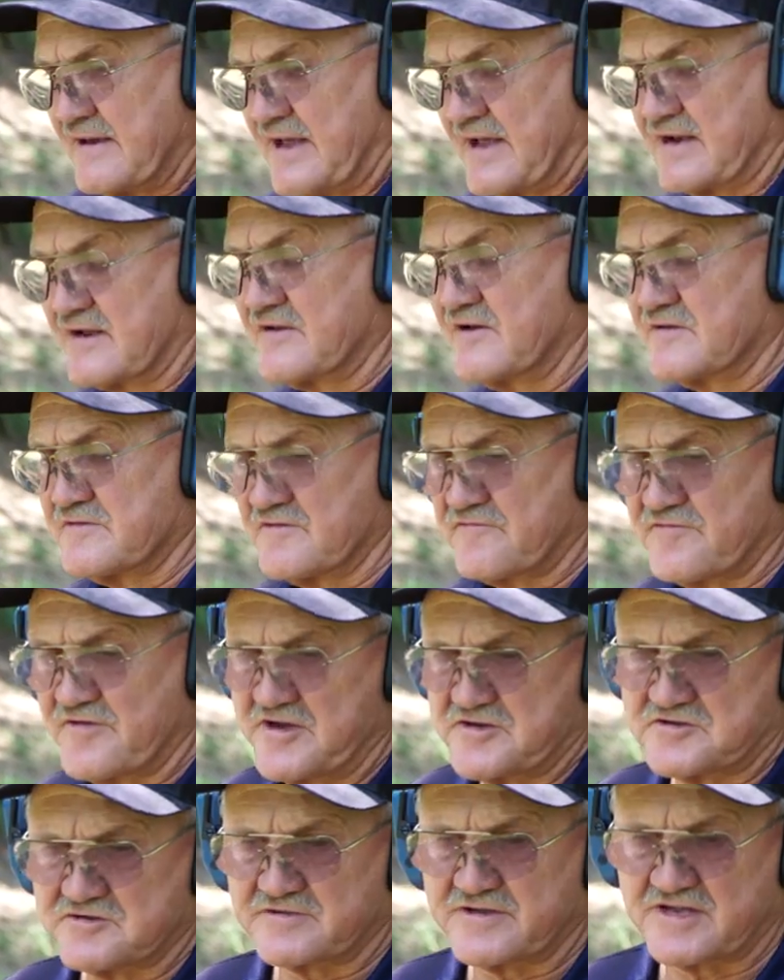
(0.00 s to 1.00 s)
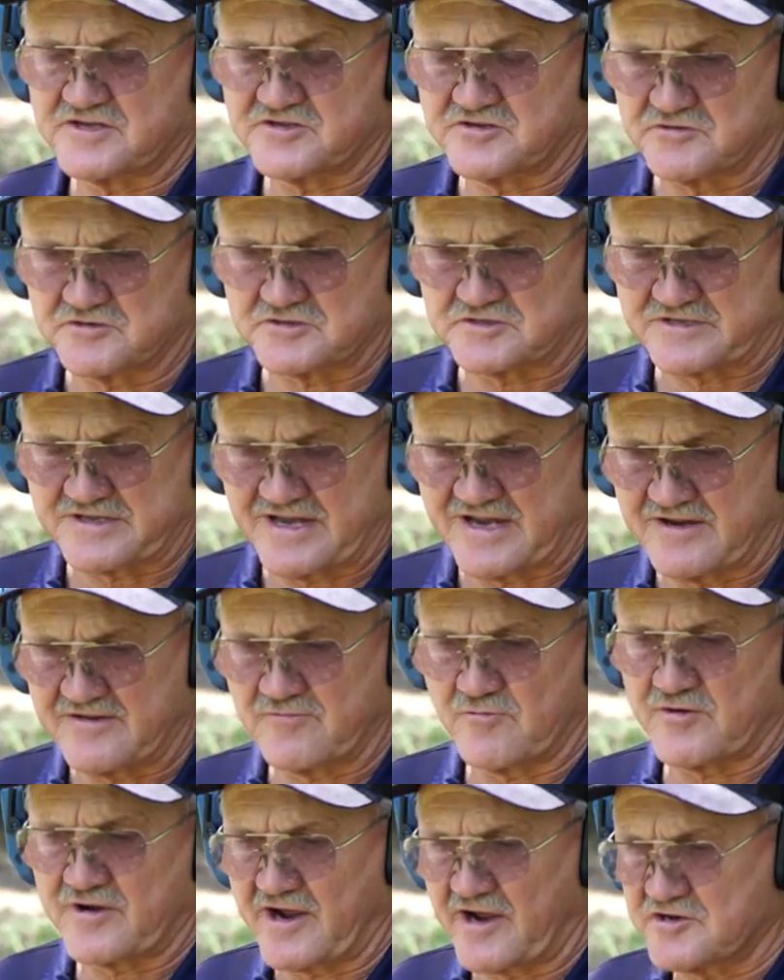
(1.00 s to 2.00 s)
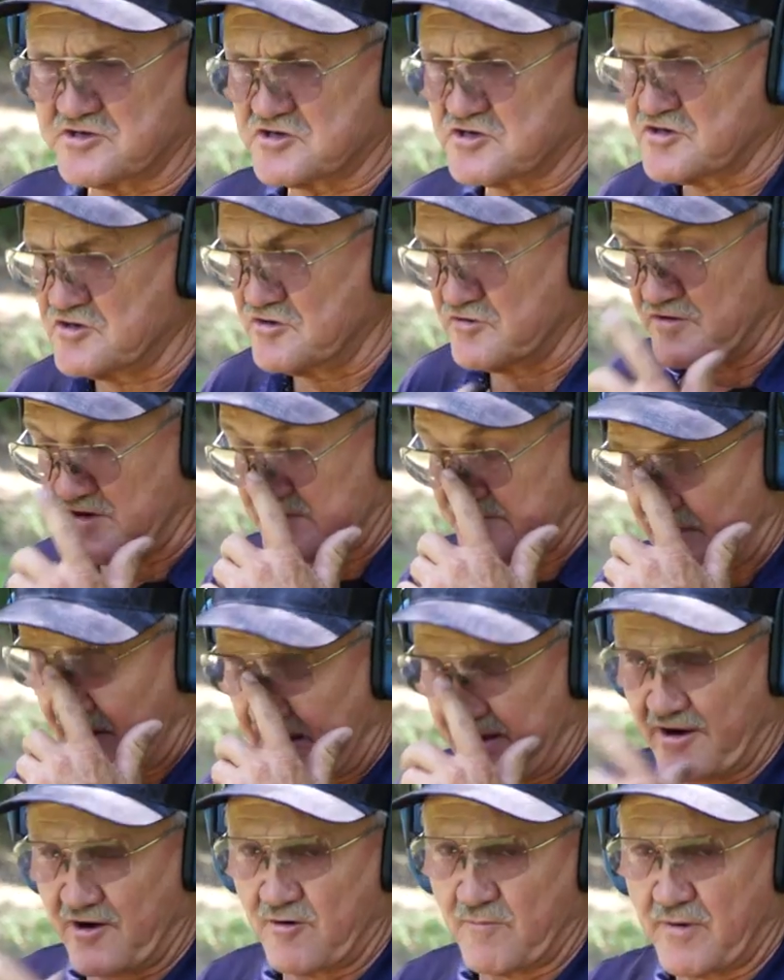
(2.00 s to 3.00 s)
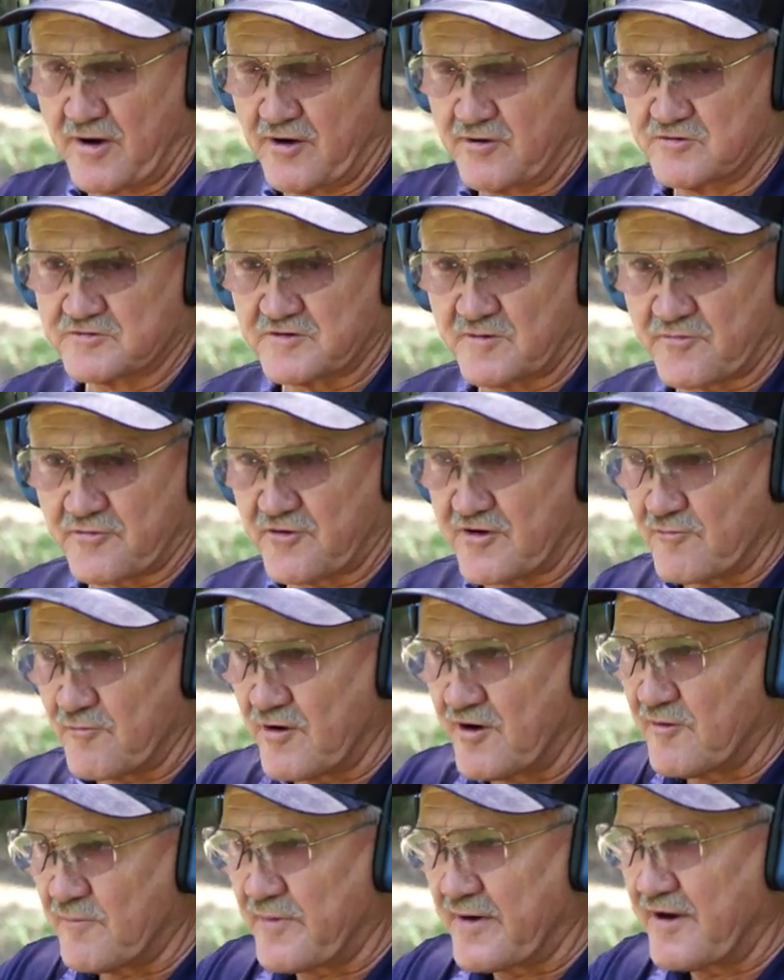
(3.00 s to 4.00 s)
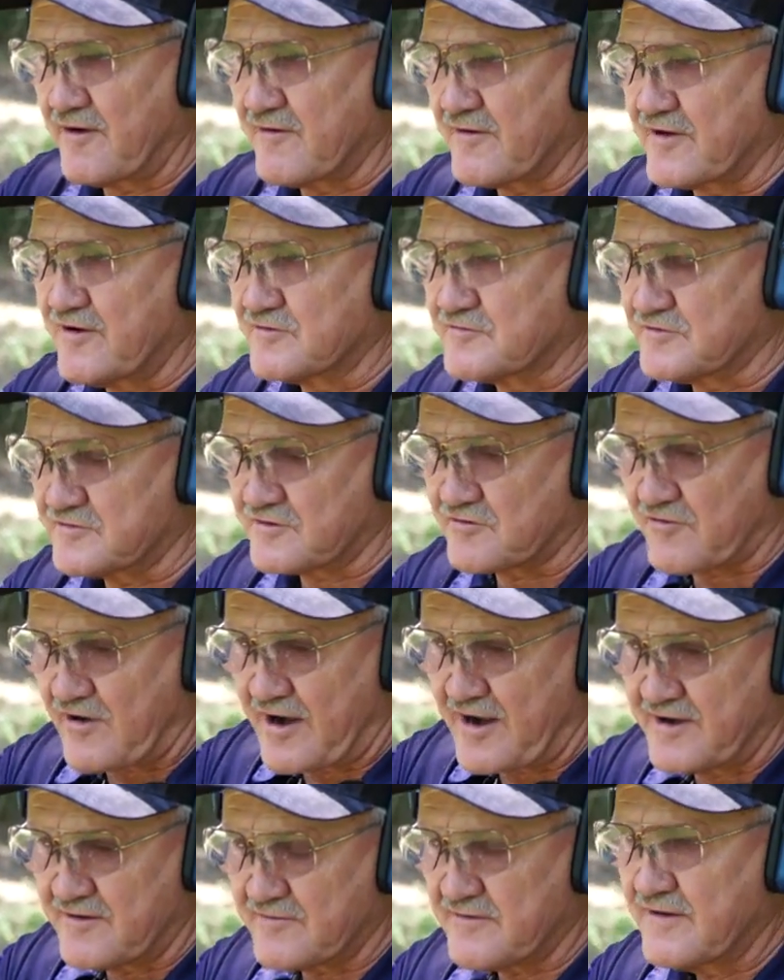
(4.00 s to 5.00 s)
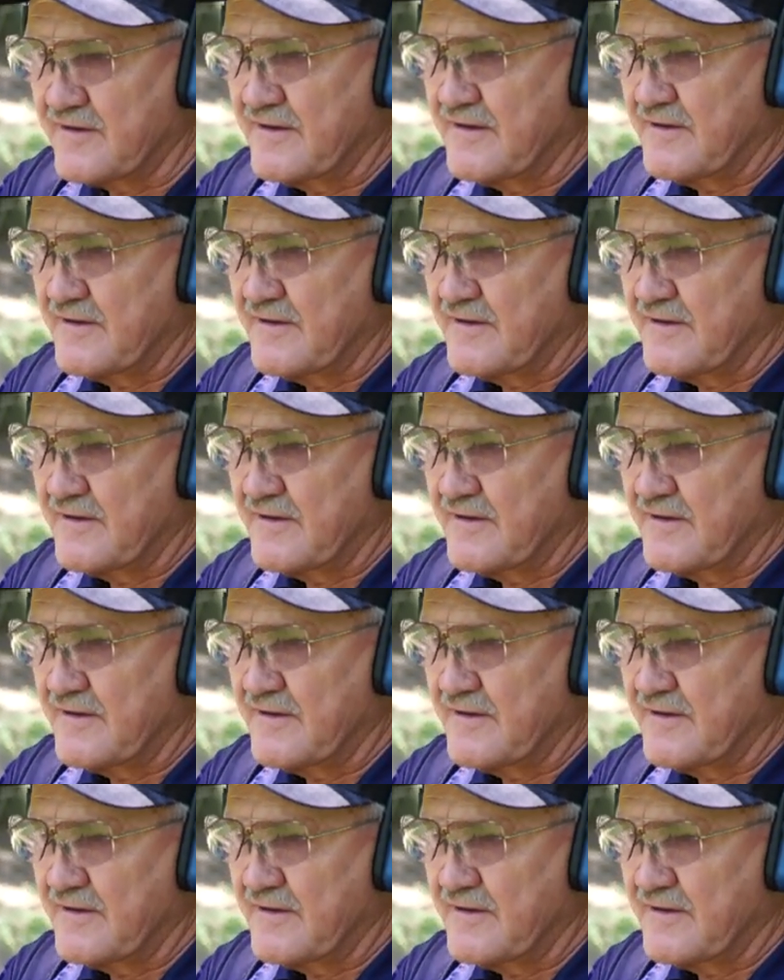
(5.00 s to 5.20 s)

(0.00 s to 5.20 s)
And another feature that you'll see when I shoot is my elbows are pretty well parallel to the ground.